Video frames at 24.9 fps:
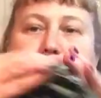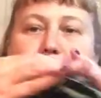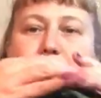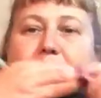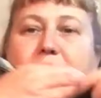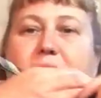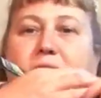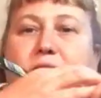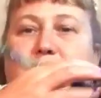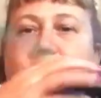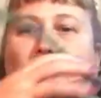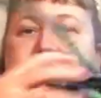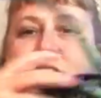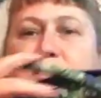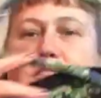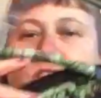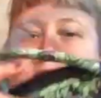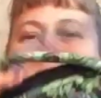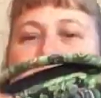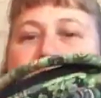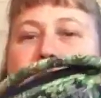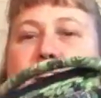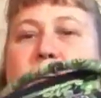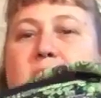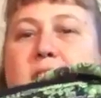
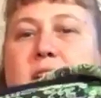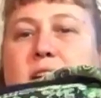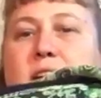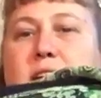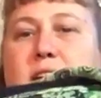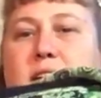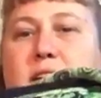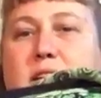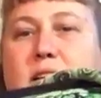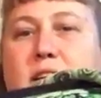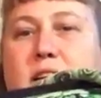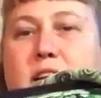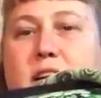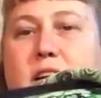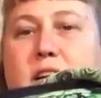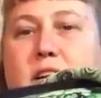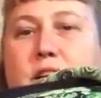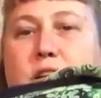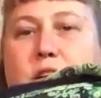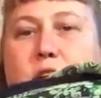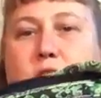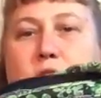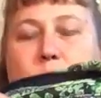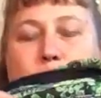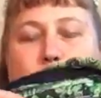patterns
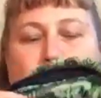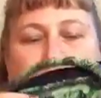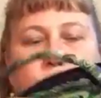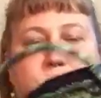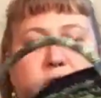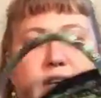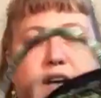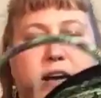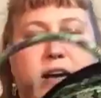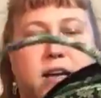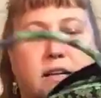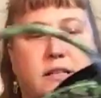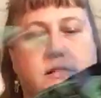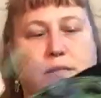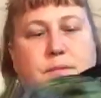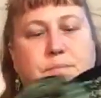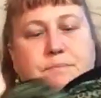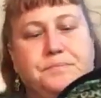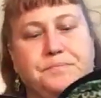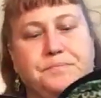um, on both sides.